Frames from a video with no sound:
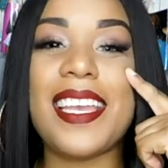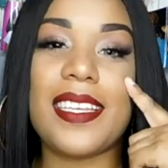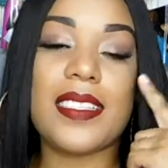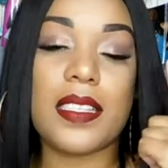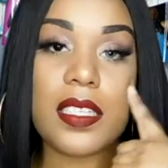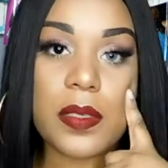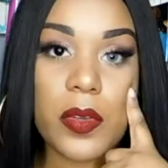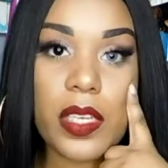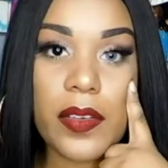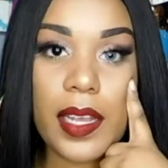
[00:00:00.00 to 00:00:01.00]
is the
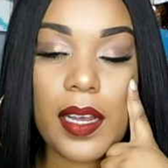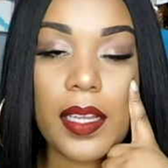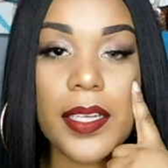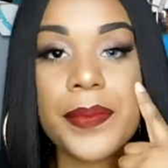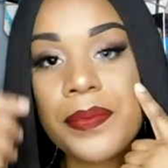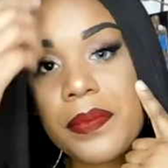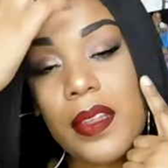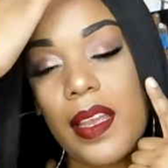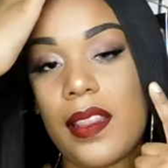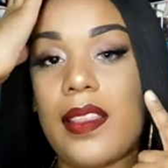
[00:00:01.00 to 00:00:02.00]
smoky gray color.
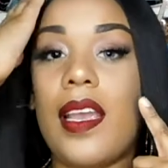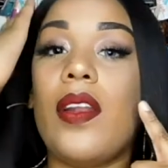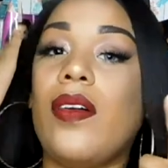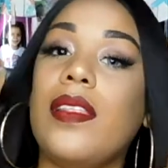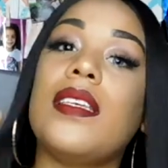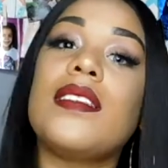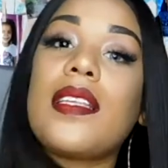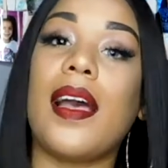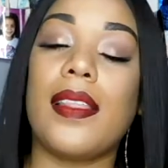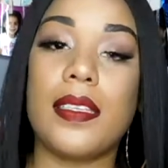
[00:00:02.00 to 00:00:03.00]
And then on
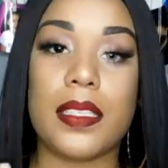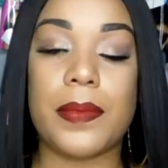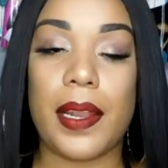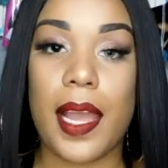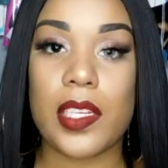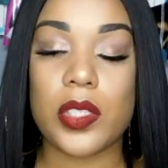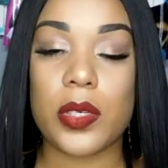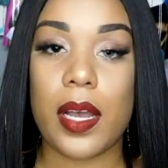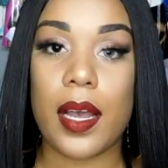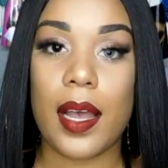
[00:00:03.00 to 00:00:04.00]
this side, this is my
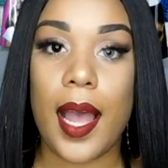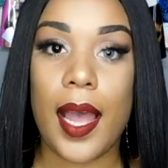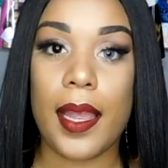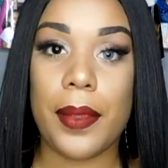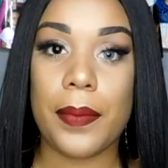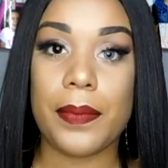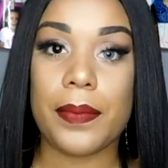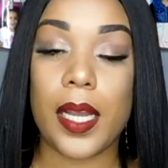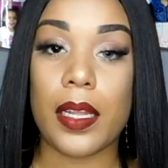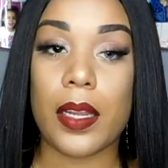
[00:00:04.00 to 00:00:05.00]
natural eye
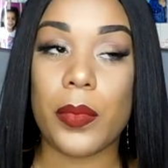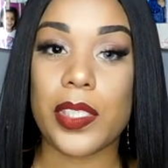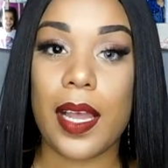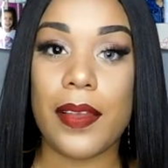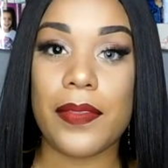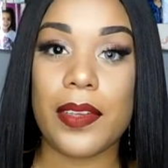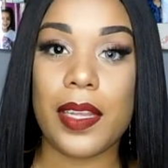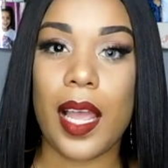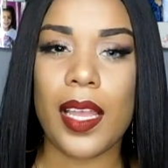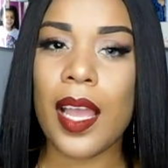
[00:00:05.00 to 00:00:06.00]
color, which I
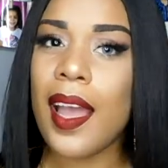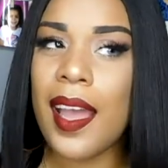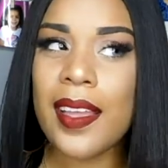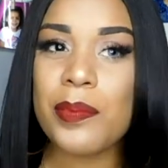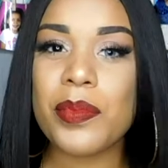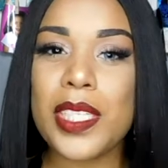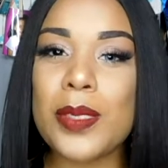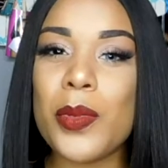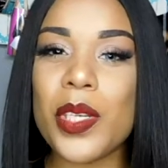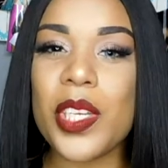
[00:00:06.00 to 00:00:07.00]
feel like
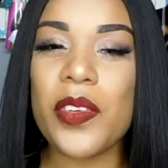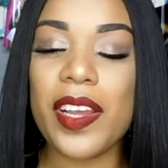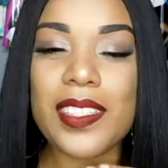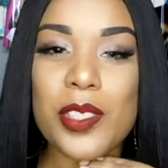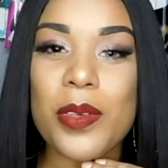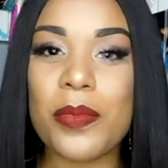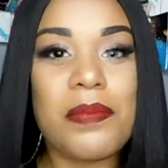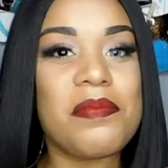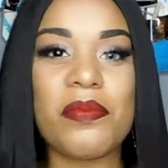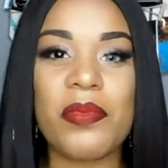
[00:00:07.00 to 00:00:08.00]
these smoky grays look
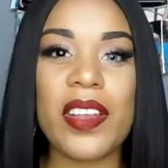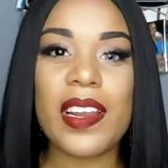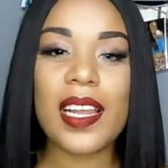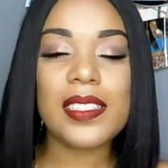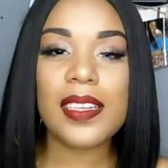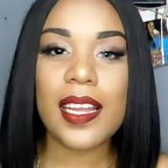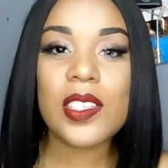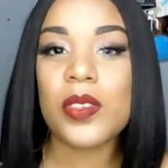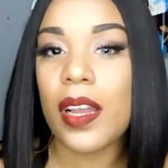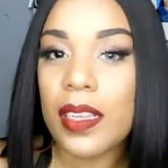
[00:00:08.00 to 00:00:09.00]
very nice and
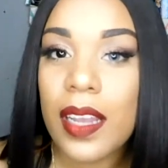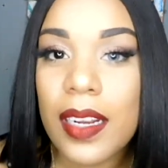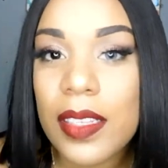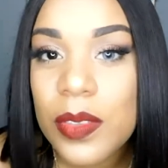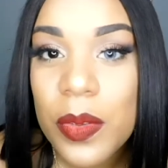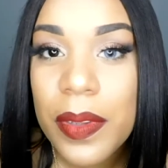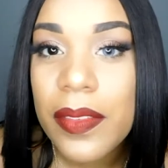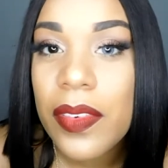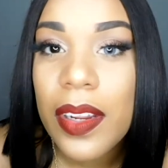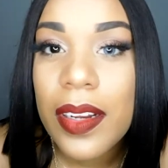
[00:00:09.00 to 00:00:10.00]
natural. I'll kind of zoom
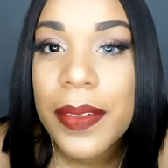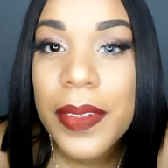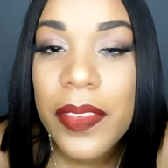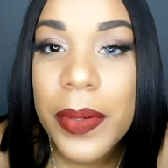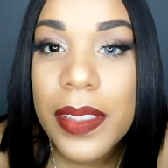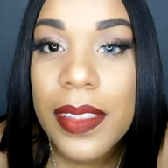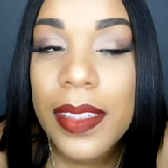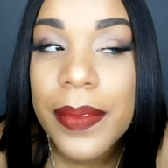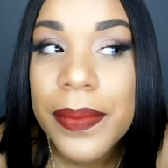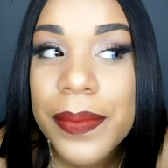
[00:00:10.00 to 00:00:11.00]
in for y'all. You want to
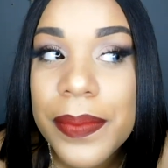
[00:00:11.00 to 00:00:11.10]
see?